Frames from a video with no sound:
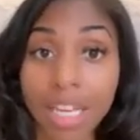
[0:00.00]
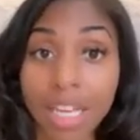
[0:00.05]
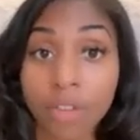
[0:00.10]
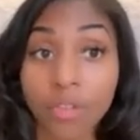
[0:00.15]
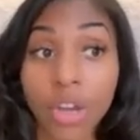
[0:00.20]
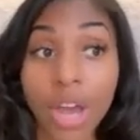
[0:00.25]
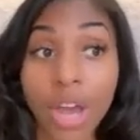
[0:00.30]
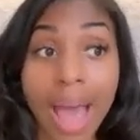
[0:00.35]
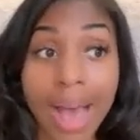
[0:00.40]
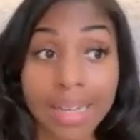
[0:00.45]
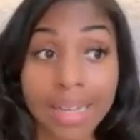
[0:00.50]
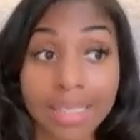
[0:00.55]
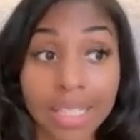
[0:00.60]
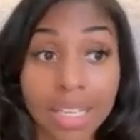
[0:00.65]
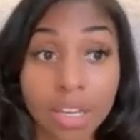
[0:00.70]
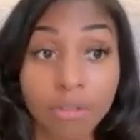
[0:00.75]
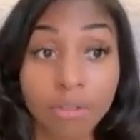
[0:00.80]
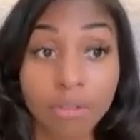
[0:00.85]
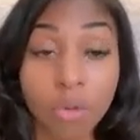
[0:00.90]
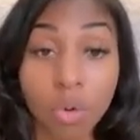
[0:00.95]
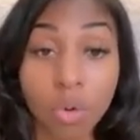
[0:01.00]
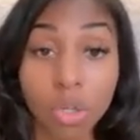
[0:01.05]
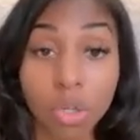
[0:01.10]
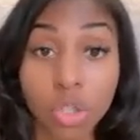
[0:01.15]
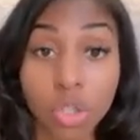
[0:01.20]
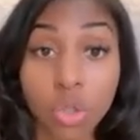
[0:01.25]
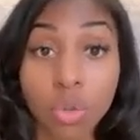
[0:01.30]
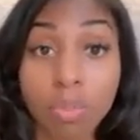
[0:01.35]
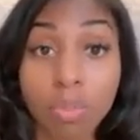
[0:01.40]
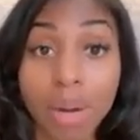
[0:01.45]
if you're asking for
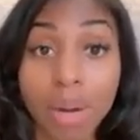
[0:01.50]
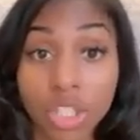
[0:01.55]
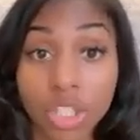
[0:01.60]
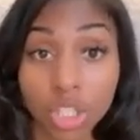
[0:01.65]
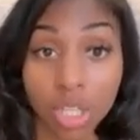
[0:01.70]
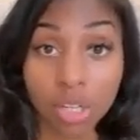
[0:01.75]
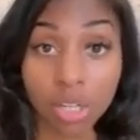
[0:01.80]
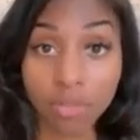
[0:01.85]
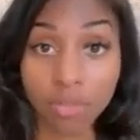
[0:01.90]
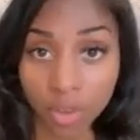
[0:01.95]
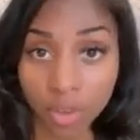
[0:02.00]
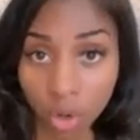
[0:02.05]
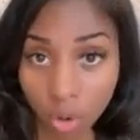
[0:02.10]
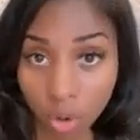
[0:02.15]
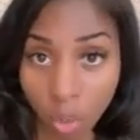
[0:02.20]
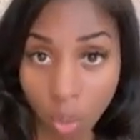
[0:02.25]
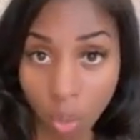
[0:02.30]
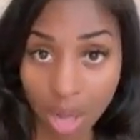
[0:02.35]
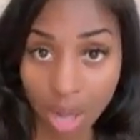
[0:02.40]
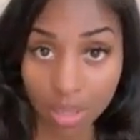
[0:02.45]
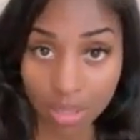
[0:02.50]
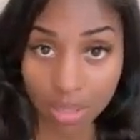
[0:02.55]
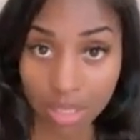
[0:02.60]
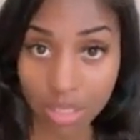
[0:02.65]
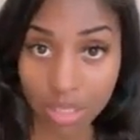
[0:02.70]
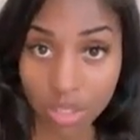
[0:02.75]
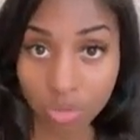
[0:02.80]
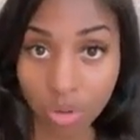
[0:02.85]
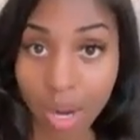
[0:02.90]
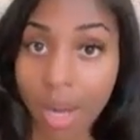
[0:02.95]
too much of the
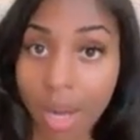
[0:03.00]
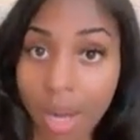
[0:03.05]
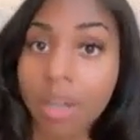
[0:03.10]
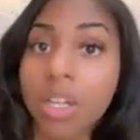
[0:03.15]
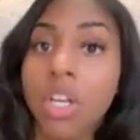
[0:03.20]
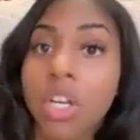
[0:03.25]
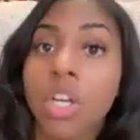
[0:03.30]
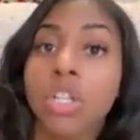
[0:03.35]
qualities, right?